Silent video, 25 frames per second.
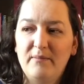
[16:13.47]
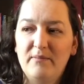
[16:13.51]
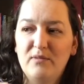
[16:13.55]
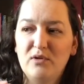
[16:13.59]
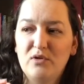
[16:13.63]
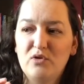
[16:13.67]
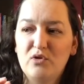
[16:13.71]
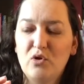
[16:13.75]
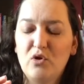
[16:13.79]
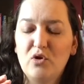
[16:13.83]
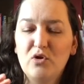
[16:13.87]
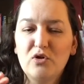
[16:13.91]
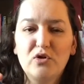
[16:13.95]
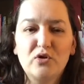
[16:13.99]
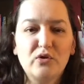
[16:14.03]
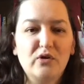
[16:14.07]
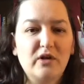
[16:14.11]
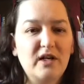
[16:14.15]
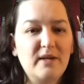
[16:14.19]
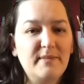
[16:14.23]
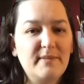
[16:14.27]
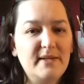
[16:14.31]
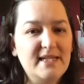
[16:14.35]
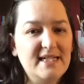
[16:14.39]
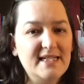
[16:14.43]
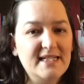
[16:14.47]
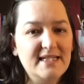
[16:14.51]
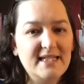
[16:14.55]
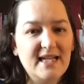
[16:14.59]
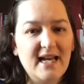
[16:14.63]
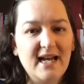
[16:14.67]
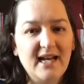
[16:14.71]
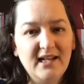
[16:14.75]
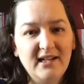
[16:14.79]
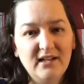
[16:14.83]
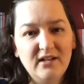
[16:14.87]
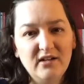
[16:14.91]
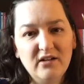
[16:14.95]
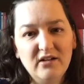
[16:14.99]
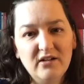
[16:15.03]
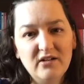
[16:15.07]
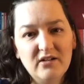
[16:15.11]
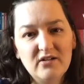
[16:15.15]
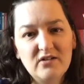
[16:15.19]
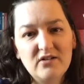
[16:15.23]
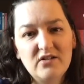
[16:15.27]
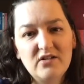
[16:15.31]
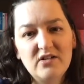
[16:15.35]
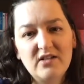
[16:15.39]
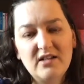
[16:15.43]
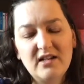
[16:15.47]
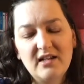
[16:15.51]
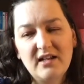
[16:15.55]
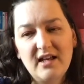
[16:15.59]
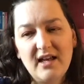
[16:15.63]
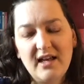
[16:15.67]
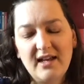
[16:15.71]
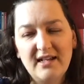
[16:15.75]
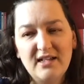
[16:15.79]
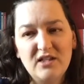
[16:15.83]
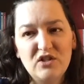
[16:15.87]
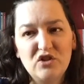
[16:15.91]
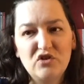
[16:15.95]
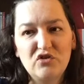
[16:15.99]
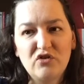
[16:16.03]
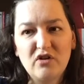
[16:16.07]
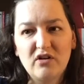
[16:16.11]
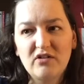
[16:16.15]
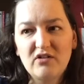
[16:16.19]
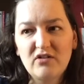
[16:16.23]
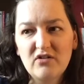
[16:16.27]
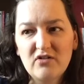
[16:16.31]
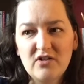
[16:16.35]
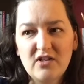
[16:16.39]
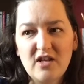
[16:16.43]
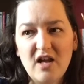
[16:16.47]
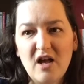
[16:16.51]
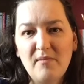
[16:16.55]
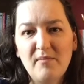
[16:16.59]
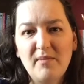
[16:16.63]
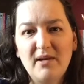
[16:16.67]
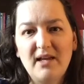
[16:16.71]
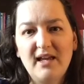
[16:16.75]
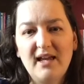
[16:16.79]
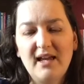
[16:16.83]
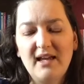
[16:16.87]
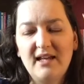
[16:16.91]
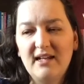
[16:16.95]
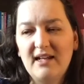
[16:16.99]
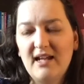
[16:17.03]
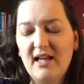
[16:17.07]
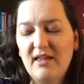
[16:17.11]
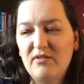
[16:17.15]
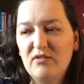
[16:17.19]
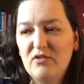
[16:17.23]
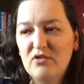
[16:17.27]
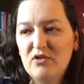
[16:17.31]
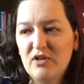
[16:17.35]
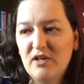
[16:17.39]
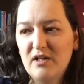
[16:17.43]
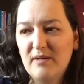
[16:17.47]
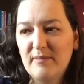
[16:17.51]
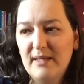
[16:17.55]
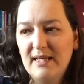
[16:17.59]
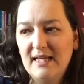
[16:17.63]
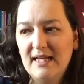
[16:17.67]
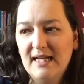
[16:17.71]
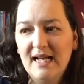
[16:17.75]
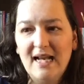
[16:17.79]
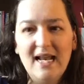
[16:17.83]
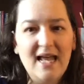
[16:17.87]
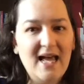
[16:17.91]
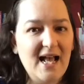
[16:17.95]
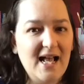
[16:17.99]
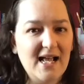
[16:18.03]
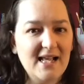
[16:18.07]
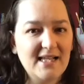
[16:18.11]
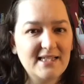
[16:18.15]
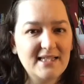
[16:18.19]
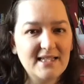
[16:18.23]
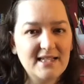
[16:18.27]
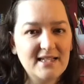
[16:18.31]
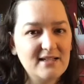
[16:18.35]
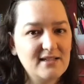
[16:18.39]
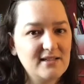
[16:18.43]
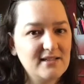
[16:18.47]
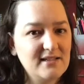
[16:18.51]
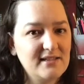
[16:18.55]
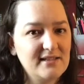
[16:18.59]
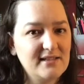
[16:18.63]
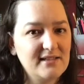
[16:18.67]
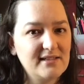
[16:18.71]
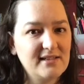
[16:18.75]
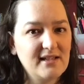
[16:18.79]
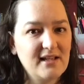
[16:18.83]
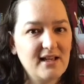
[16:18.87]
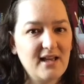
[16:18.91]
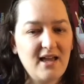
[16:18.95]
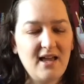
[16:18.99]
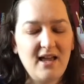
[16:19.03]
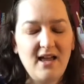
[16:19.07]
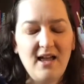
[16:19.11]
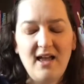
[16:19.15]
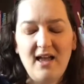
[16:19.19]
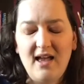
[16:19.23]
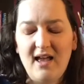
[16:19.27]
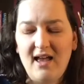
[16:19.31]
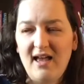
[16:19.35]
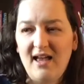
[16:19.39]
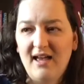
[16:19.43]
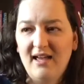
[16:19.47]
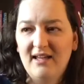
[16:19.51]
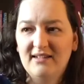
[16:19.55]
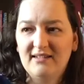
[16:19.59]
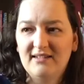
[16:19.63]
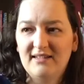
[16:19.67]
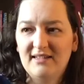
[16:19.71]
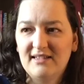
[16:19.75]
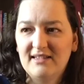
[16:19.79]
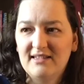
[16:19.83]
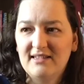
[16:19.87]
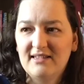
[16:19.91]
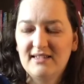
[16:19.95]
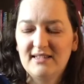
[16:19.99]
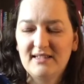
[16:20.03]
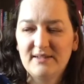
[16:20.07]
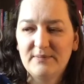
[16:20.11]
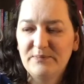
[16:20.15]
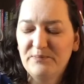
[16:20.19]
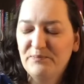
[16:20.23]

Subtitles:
there's also going to be designers and instructors coming in, and there's going to be classes, and